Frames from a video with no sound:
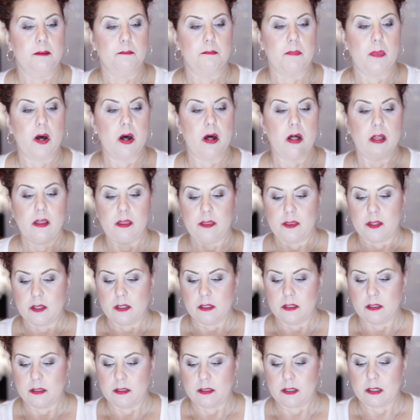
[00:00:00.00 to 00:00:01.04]
month
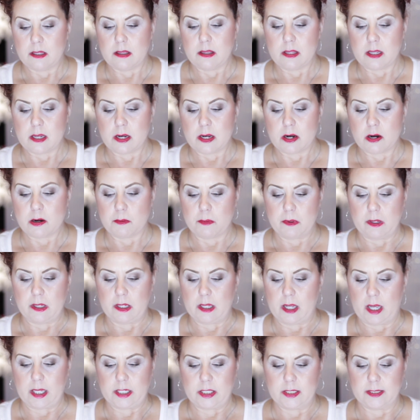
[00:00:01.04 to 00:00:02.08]
in there,
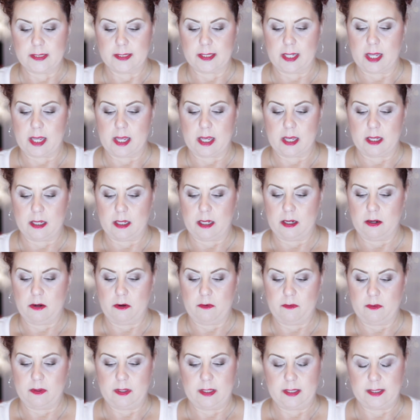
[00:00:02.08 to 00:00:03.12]
but I just can't get
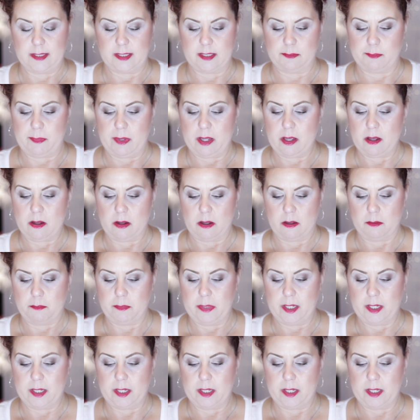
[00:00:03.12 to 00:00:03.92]
over that smell.